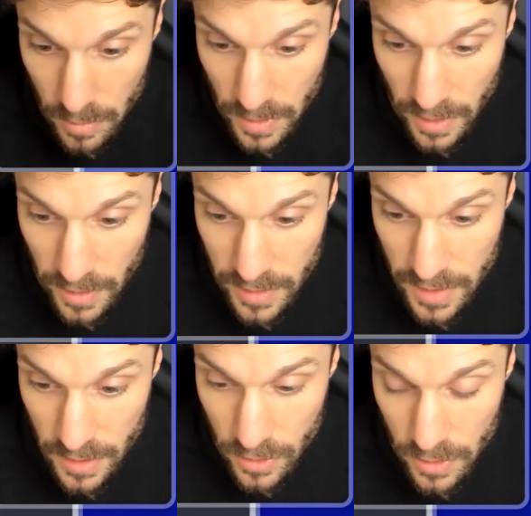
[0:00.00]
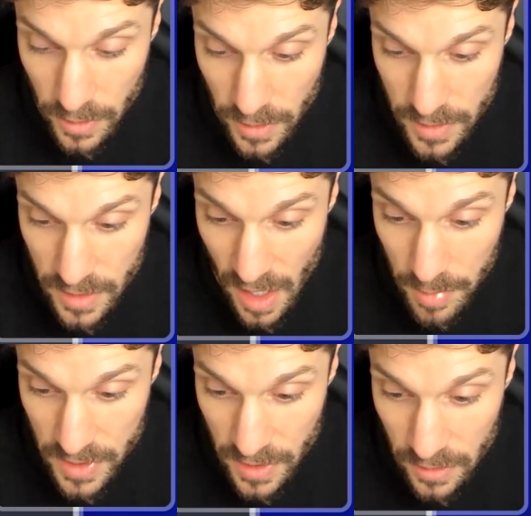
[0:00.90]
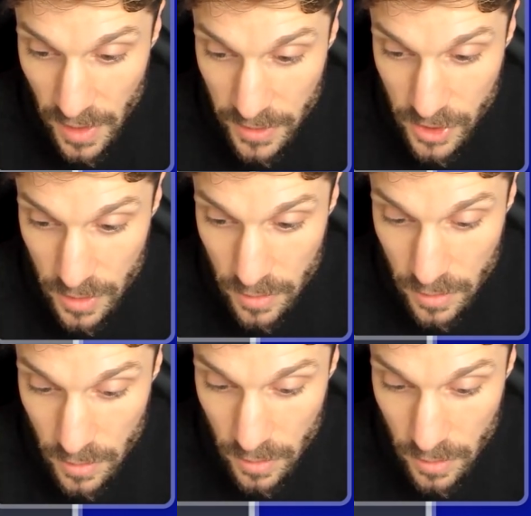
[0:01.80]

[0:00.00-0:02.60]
we can continue doing this, copy single action.